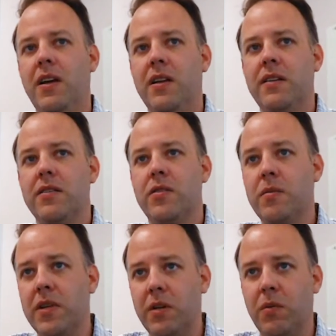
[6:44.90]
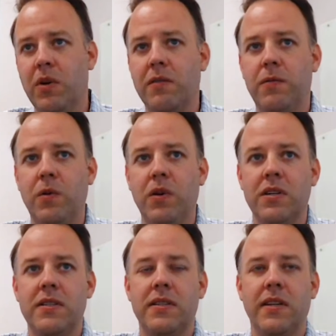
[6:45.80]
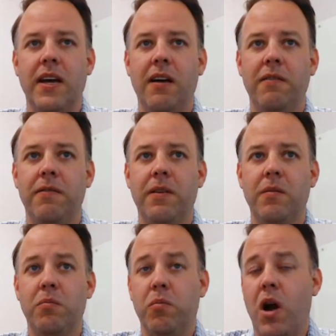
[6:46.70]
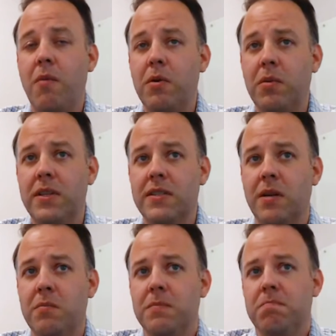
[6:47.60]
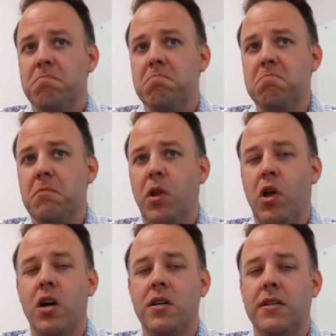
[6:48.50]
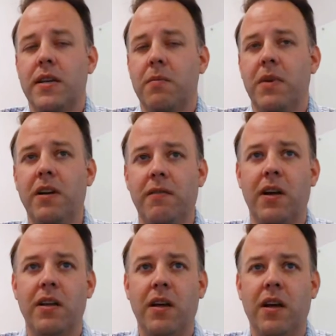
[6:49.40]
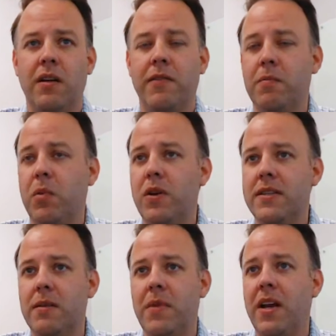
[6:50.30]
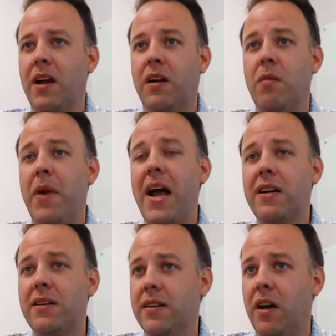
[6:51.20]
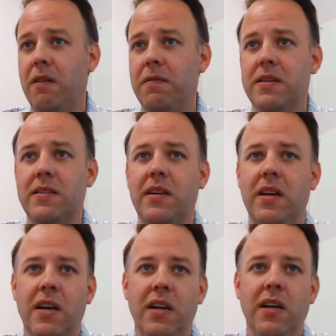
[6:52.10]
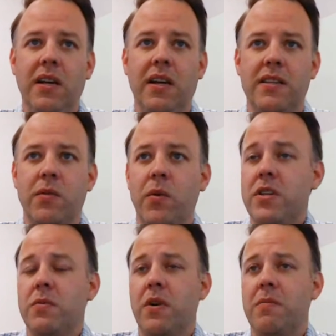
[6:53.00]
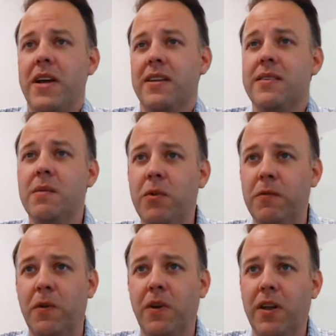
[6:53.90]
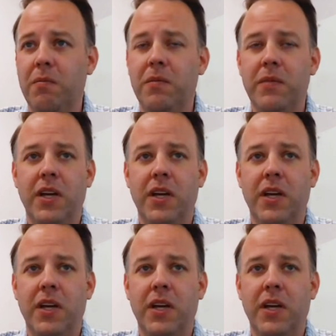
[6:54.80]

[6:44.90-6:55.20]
distributed workforce, they have probably some large segment of employees that may not come back to the office. And so we just want to make it simple for them.